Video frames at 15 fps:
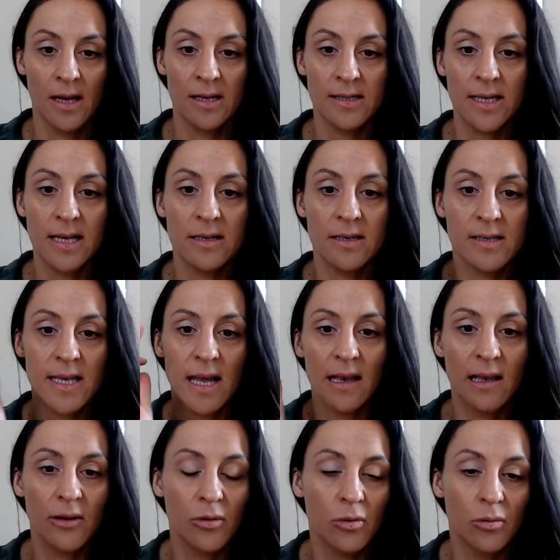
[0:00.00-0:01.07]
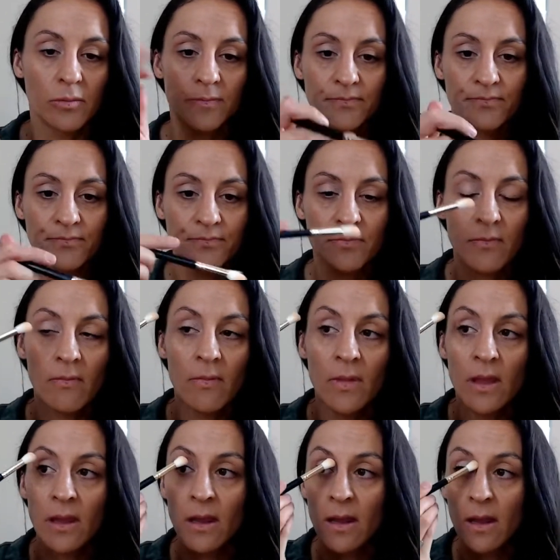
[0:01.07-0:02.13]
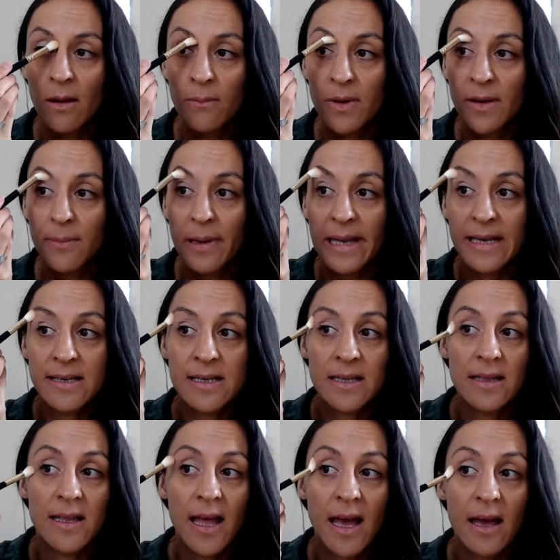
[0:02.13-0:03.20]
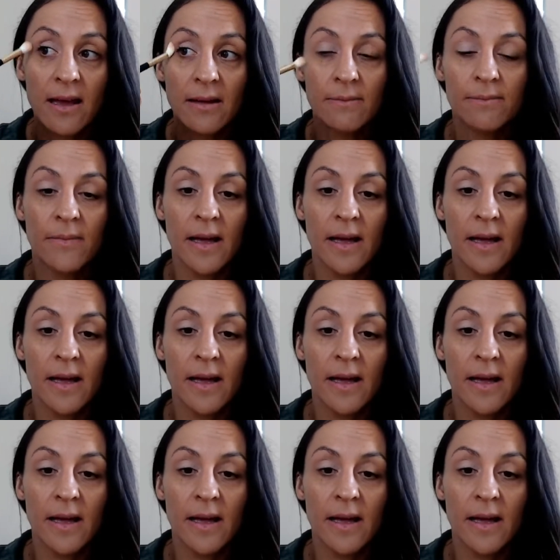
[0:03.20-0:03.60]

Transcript: See, just that little bit of blending there